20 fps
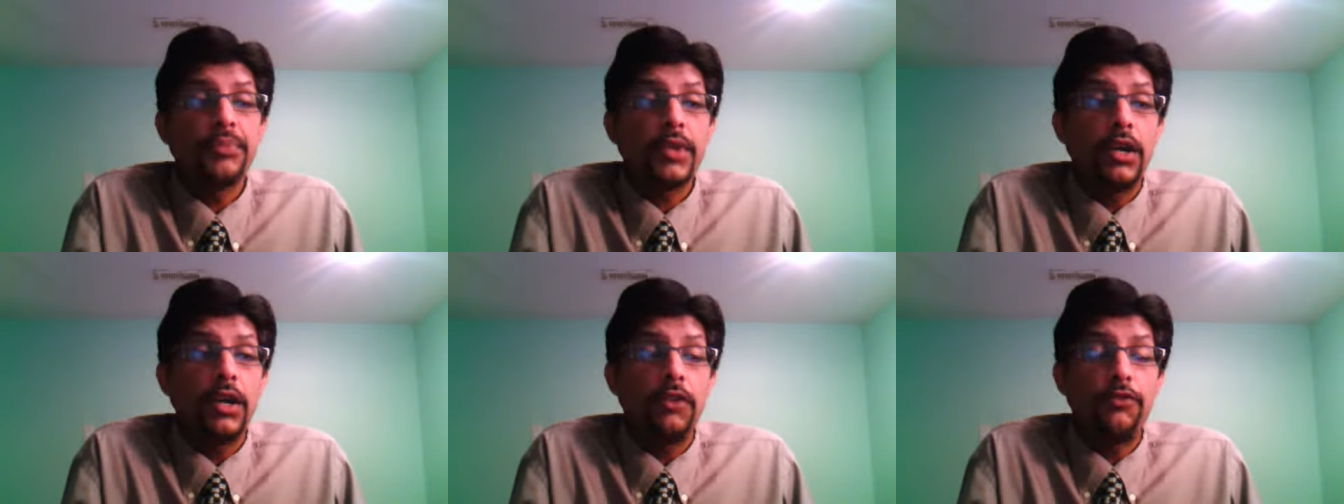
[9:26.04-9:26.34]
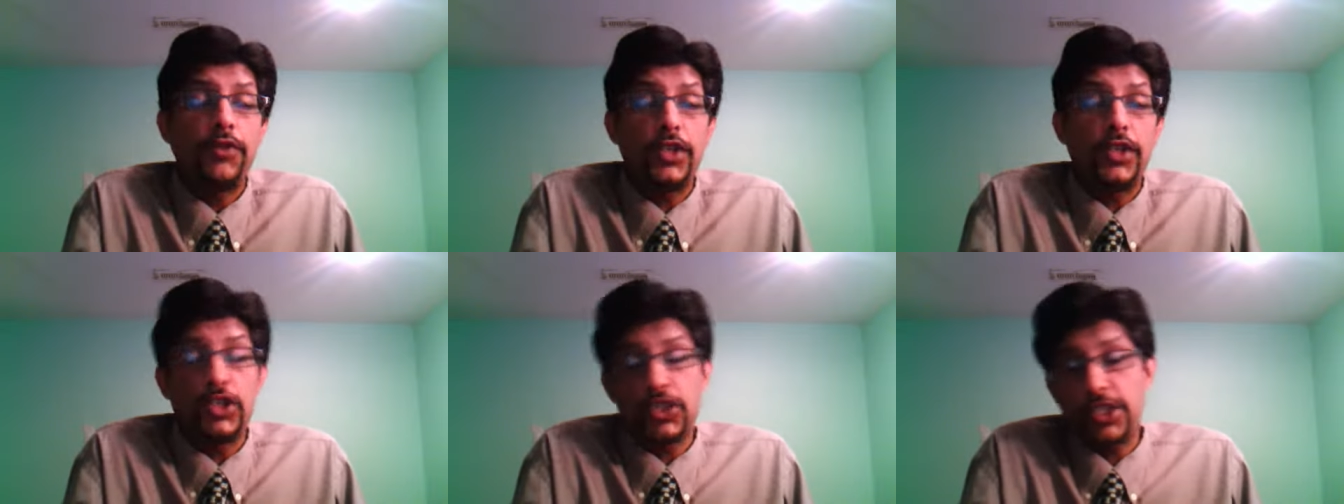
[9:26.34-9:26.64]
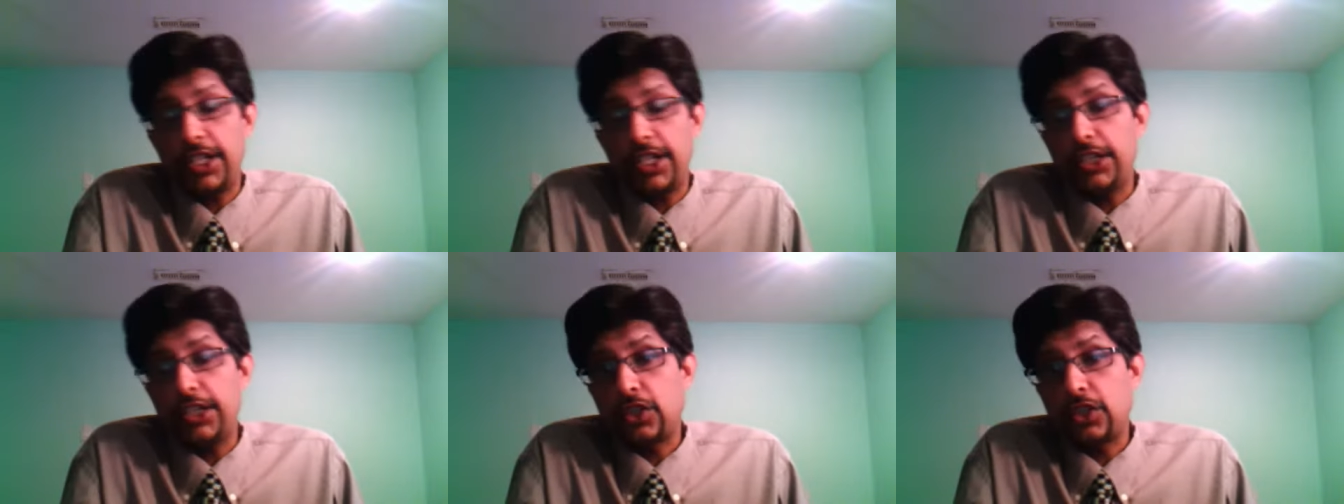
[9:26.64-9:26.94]
first
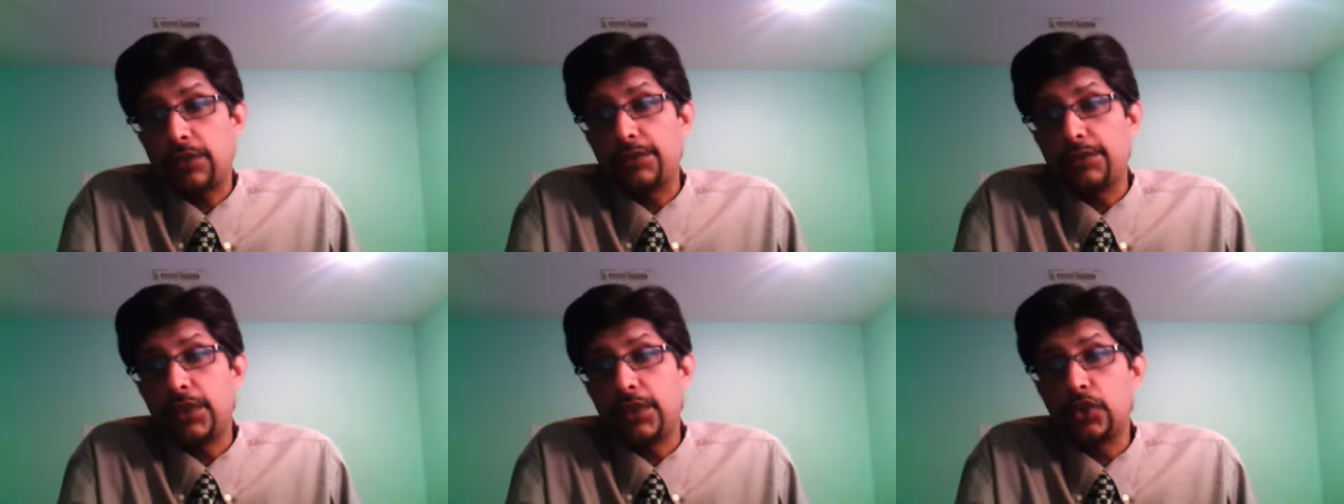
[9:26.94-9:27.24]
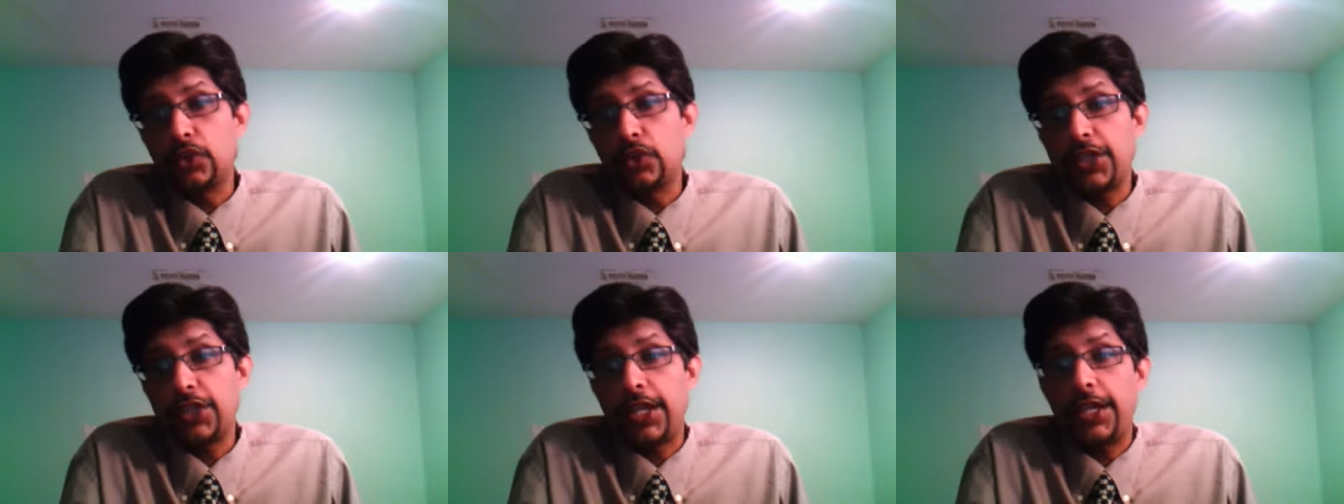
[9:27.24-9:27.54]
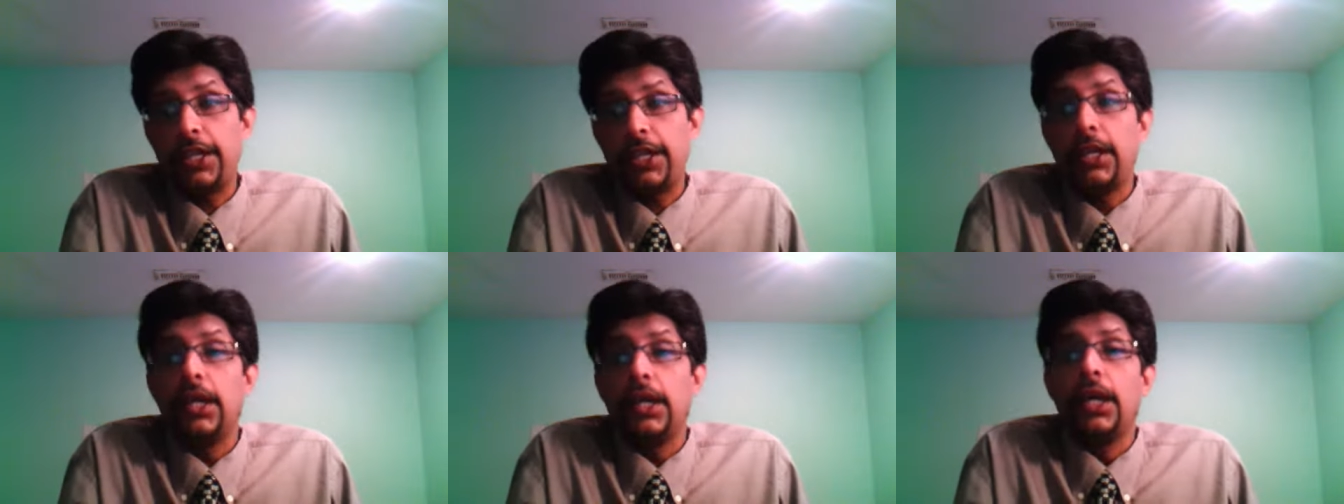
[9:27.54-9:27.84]
taste of the new cherry.
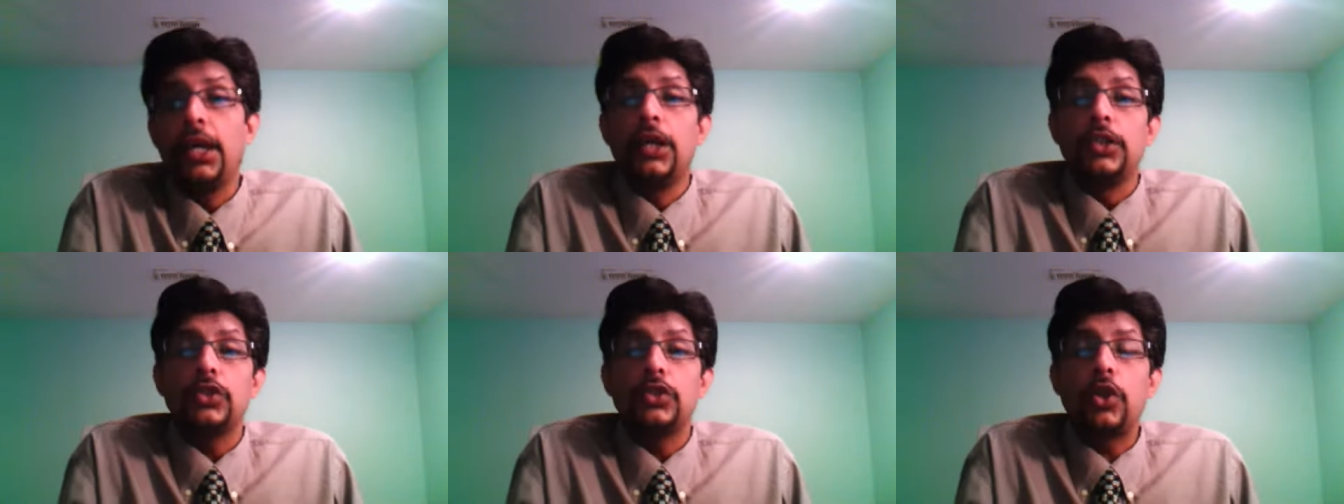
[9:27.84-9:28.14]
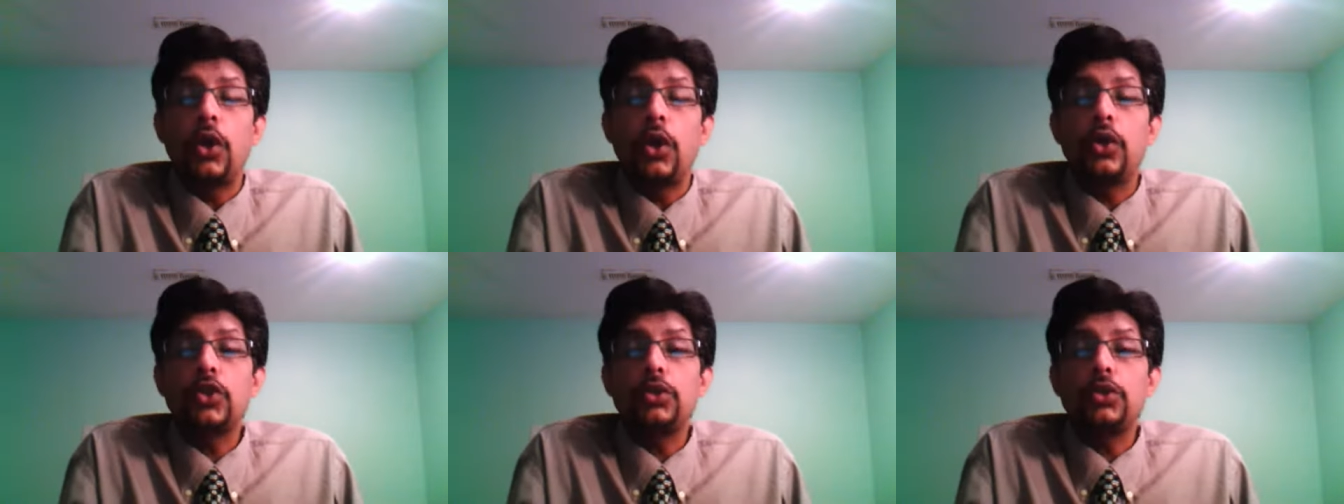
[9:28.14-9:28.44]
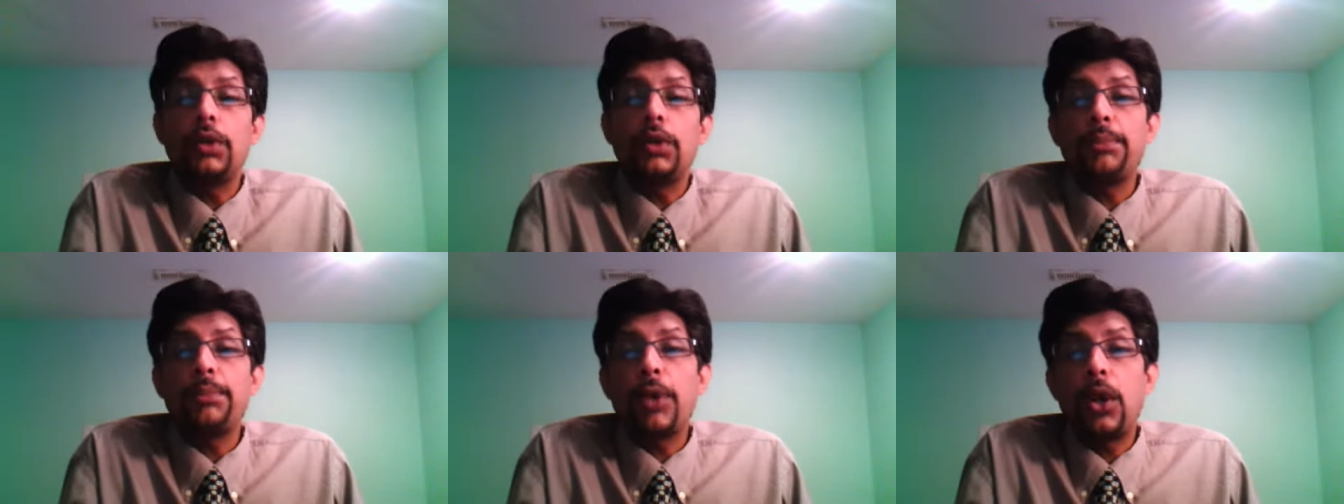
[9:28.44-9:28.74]
So
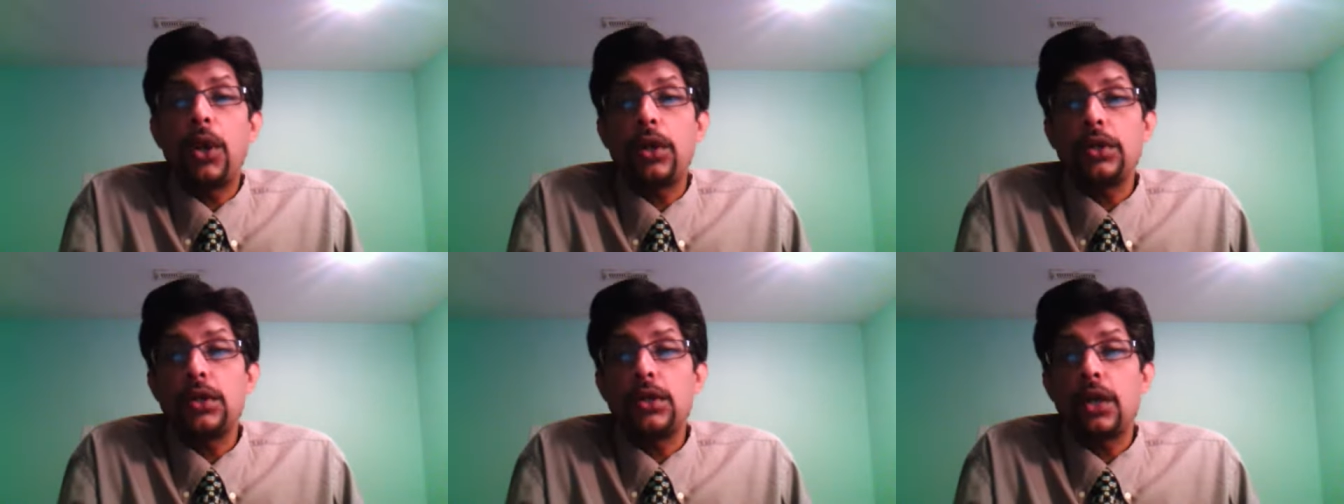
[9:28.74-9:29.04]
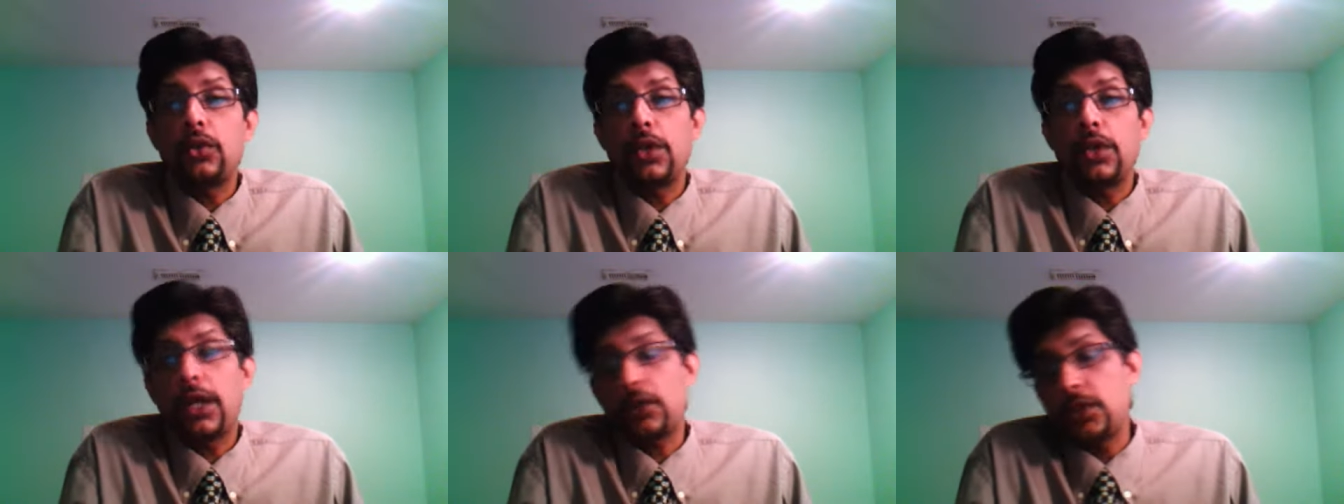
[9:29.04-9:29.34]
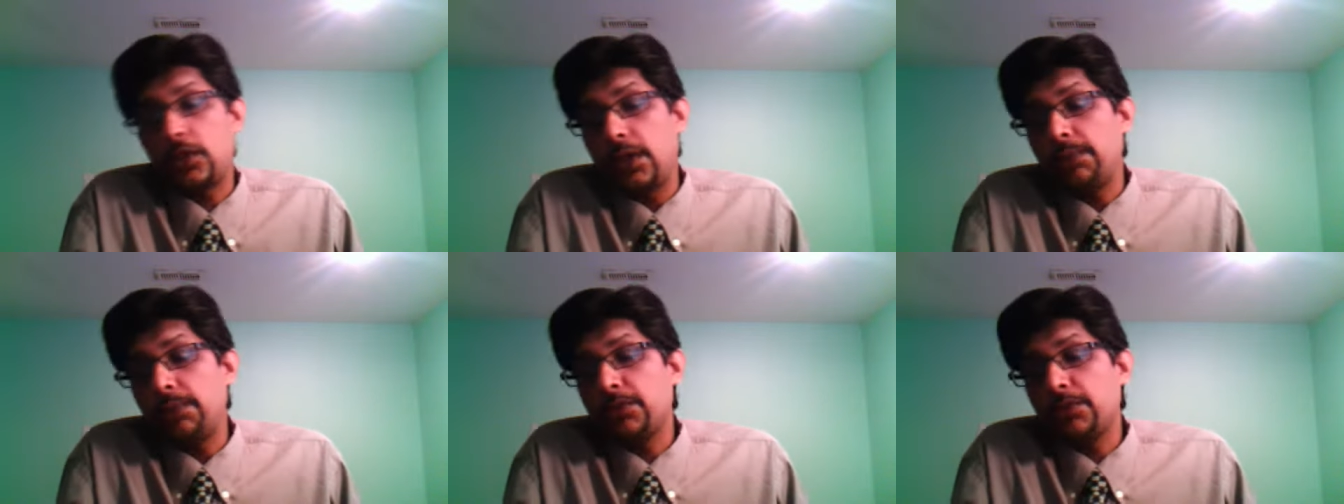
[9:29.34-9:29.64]
Stuart Broad, uh, good luck to him.